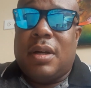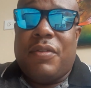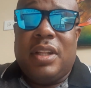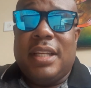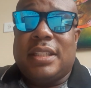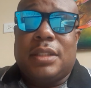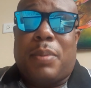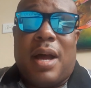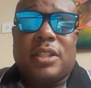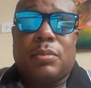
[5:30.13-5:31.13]
the list as
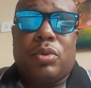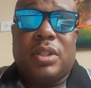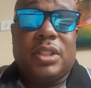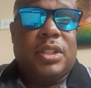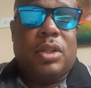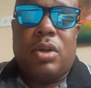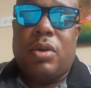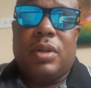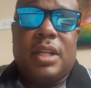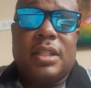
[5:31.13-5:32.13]
possible because it's a
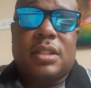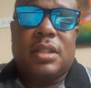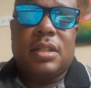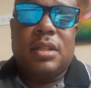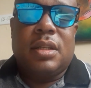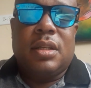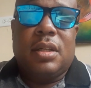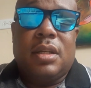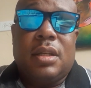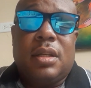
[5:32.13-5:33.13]
long list.
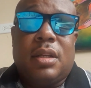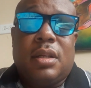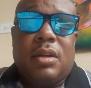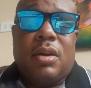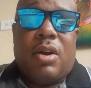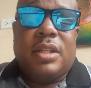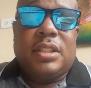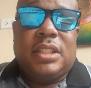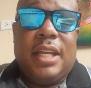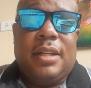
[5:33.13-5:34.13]

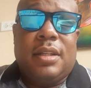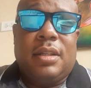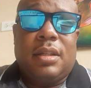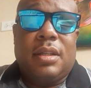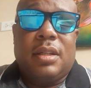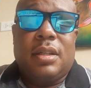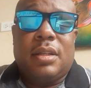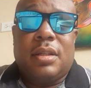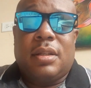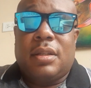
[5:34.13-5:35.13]
Argentina
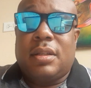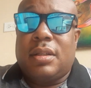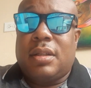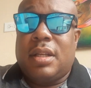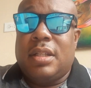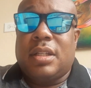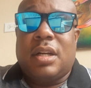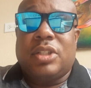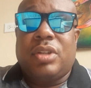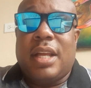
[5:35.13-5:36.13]
is a
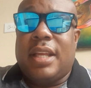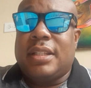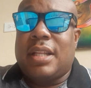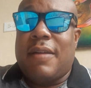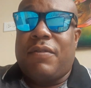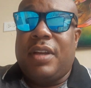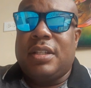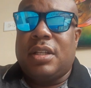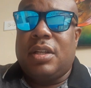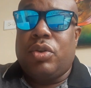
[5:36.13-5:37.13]
country that gets that
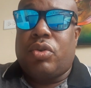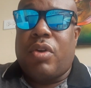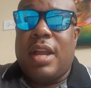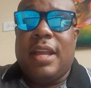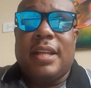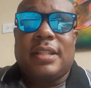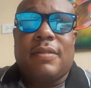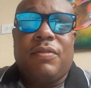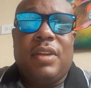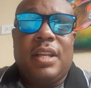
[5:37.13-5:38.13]
visa. Ukraine gets the
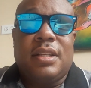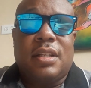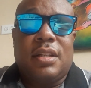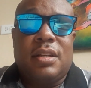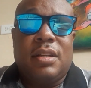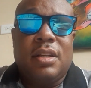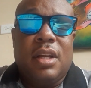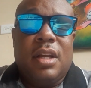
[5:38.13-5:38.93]
visa.